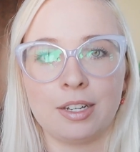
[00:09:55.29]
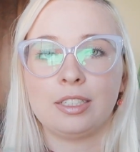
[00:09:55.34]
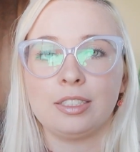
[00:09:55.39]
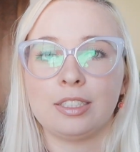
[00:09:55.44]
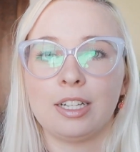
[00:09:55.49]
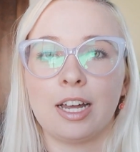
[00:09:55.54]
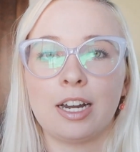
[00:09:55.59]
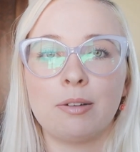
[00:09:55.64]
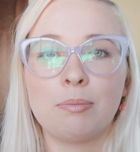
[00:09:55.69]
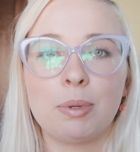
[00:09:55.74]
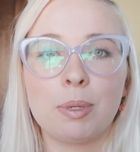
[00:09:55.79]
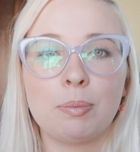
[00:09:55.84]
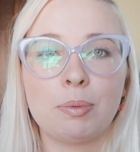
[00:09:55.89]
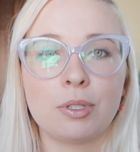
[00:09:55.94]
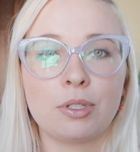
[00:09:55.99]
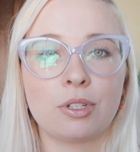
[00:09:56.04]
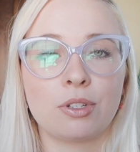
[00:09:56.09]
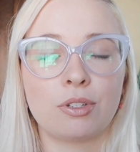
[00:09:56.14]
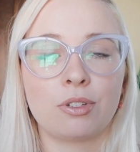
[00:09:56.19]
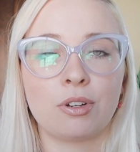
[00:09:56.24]
A lot of
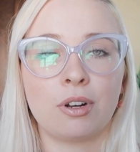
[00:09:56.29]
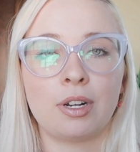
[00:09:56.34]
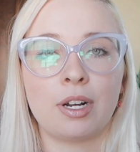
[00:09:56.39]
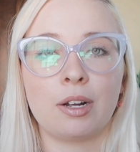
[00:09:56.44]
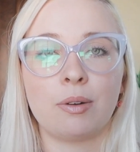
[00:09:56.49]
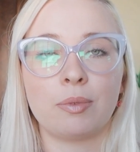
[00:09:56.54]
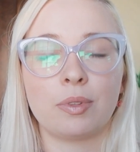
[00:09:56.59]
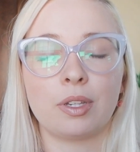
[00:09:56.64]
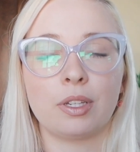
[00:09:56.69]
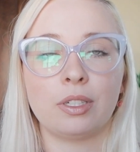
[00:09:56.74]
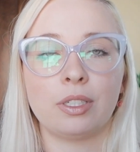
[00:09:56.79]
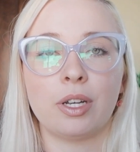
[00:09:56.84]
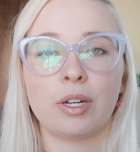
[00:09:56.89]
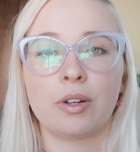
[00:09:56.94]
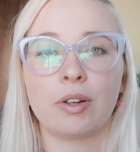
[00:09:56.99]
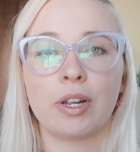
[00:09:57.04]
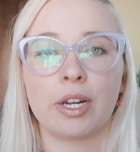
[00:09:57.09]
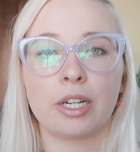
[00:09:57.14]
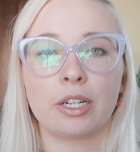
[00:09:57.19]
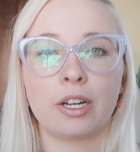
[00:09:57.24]
people just start out with a
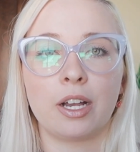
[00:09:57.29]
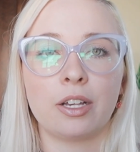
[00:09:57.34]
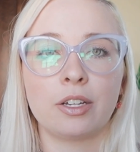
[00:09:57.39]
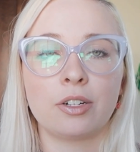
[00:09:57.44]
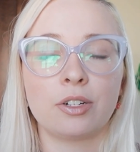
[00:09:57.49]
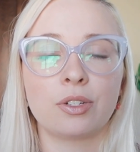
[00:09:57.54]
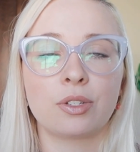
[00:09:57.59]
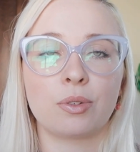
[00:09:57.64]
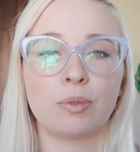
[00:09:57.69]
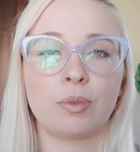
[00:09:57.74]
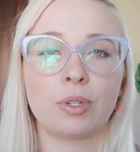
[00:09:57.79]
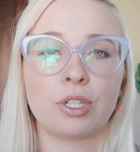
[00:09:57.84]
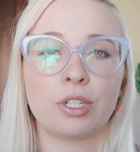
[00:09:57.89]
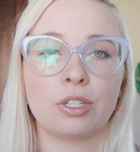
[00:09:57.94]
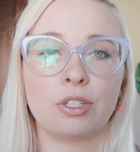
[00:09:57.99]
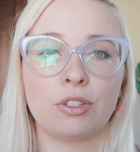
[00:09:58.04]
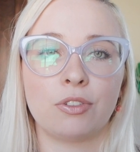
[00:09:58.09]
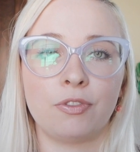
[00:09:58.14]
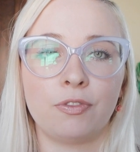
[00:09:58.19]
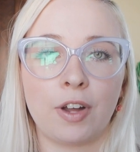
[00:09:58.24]
logo and colors, which
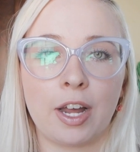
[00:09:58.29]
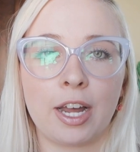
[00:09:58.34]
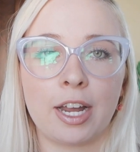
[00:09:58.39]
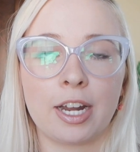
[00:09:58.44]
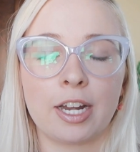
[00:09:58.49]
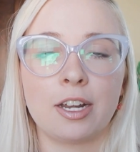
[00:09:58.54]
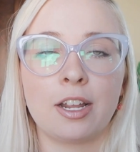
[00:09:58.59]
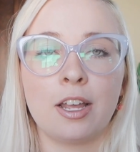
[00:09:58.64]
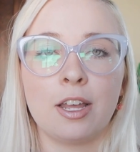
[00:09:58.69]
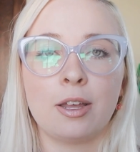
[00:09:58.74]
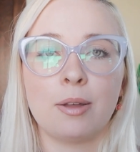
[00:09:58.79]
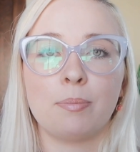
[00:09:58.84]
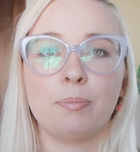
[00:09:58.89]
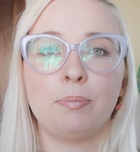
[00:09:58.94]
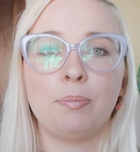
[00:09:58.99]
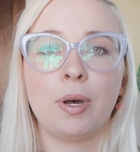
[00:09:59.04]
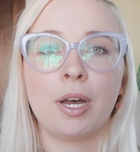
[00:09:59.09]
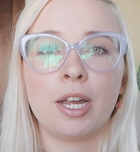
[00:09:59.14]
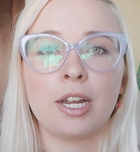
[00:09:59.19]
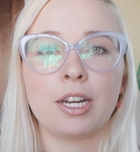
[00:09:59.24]
is fine,
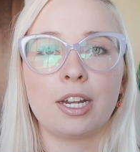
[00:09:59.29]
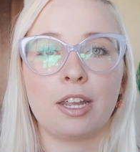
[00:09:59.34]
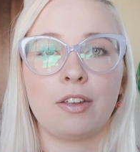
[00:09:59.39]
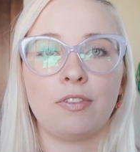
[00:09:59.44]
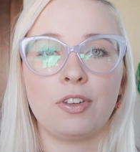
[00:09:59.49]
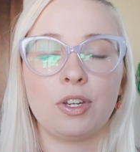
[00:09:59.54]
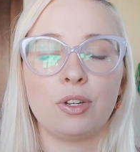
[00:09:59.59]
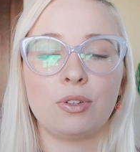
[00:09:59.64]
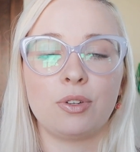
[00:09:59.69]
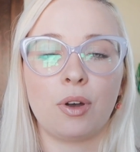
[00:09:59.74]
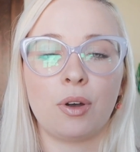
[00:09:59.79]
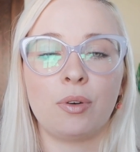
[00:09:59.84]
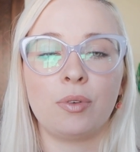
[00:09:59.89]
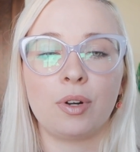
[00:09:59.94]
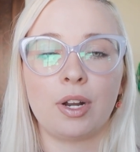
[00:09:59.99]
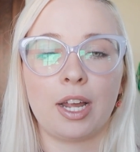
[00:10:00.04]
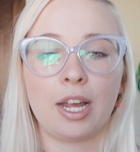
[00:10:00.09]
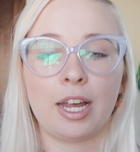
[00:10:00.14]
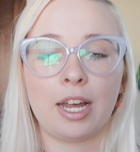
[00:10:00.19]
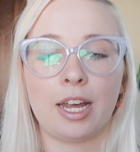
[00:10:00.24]
but if you
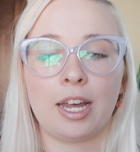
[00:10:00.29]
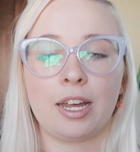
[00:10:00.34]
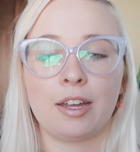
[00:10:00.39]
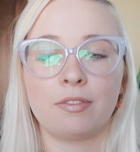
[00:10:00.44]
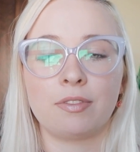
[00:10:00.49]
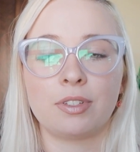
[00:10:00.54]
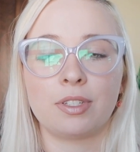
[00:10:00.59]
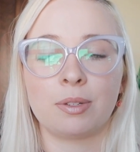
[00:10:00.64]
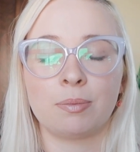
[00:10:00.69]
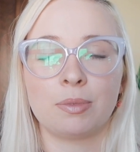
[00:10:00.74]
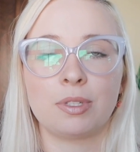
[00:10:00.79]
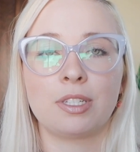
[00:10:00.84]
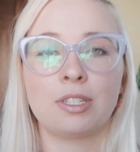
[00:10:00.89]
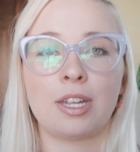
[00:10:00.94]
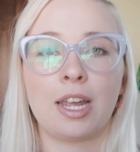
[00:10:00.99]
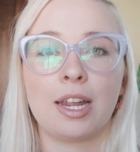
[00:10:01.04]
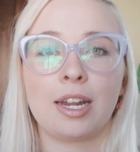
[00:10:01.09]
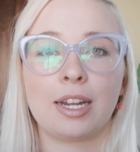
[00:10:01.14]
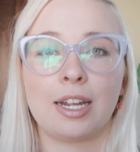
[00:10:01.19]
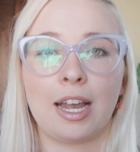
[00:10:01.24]
don't have some
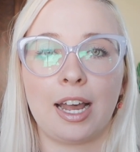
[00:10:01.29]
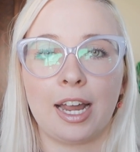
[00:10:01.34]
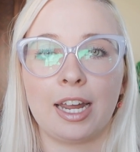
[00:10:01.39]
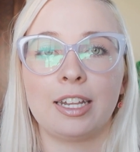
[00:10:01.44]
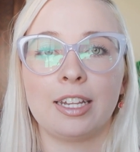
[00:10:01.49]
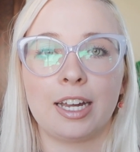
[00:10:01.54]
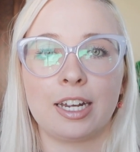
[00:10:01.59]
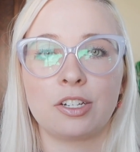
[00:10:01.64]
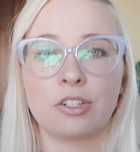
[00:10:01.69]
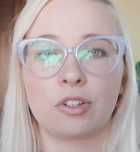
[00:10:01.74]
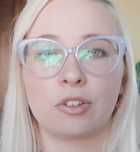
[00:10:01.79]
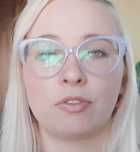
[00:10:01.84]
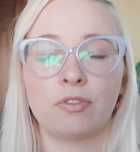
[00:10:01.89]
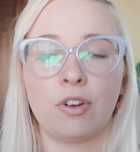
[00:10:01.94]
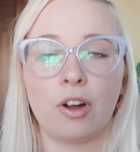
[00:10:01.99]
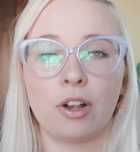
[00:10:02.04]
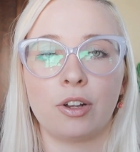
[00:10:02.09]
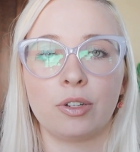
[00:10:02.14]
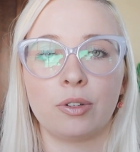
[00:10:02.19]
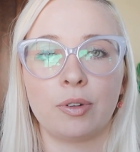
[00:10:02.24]
set guidelines you're
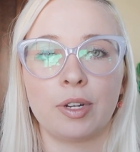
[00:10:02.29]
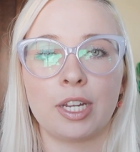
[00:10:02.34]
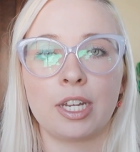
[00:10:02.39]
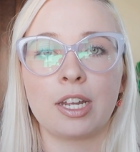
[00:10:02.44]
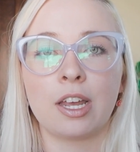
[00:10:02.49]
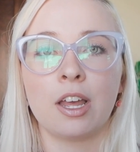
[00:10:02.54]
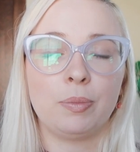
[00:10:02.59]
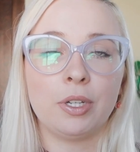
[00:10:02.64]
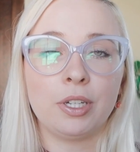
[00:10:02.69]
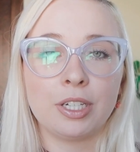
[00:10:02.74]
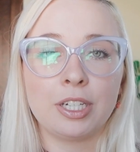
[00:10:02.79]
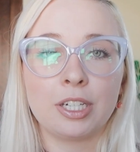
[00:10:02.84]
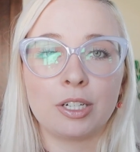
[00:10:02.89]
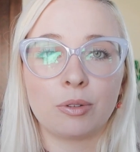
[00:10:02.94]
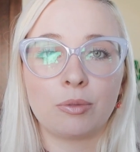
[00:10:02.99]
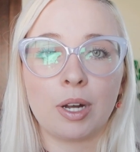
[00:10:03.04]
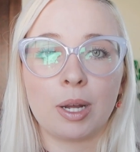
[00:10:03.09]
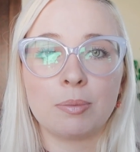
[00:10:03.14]
following, building your